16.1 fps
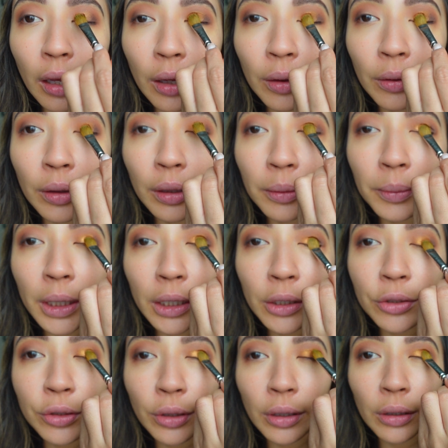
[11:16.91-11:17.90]
You want to make
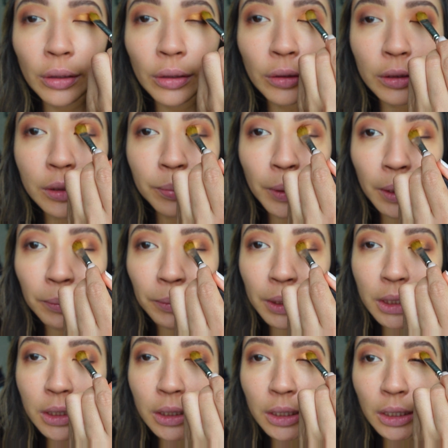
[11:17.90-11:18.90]
sure it looks
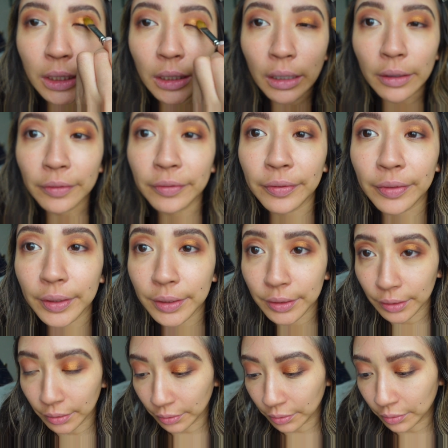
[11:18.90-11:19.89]
pigmented enough,
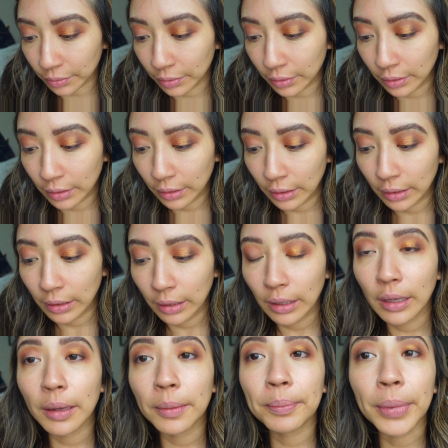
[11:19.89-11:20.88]
so
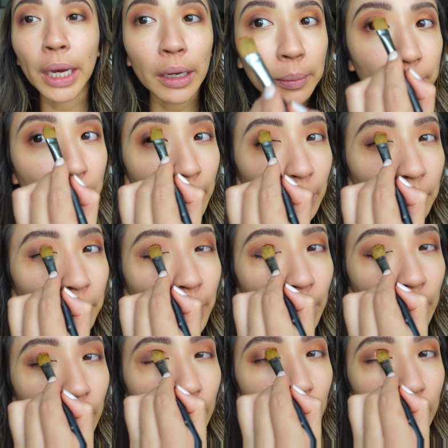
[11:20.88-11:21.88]
pack, pack,
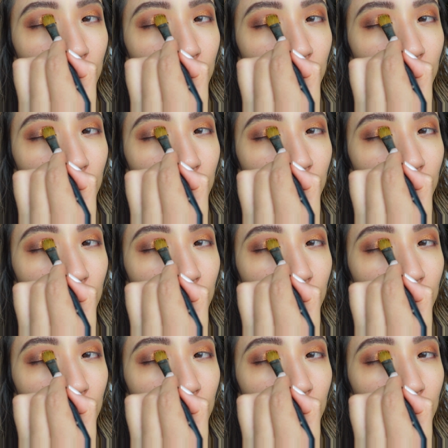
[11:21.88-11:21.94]
pack.